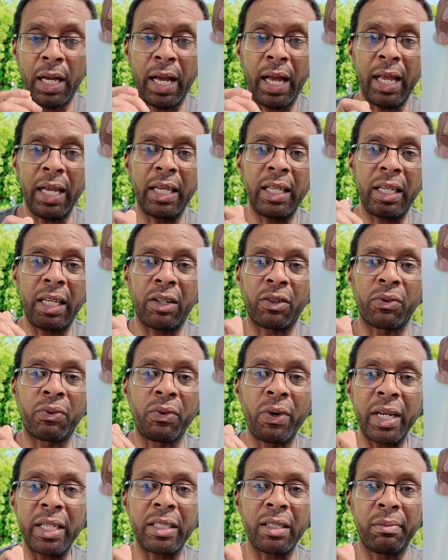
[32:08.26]
a
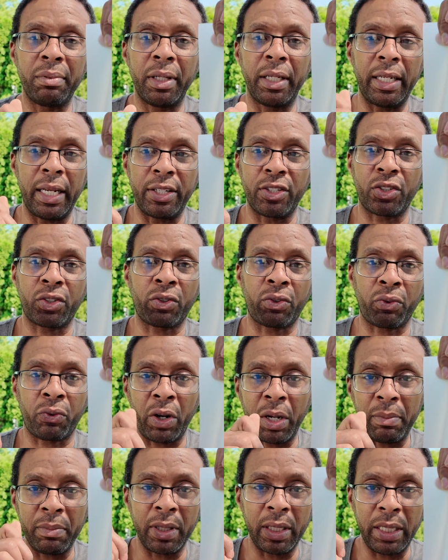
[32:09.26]
razor blade and
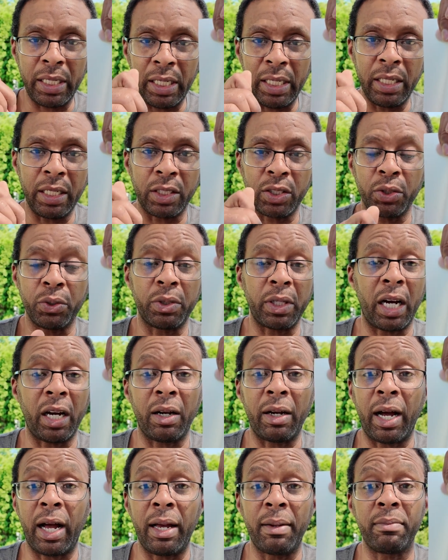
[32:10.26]
scrape the heating tubes.
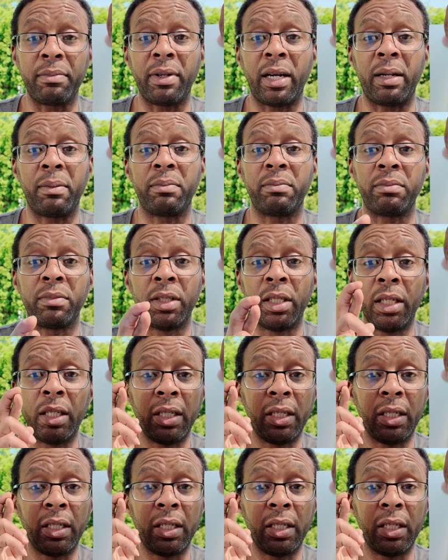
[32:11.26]
I'm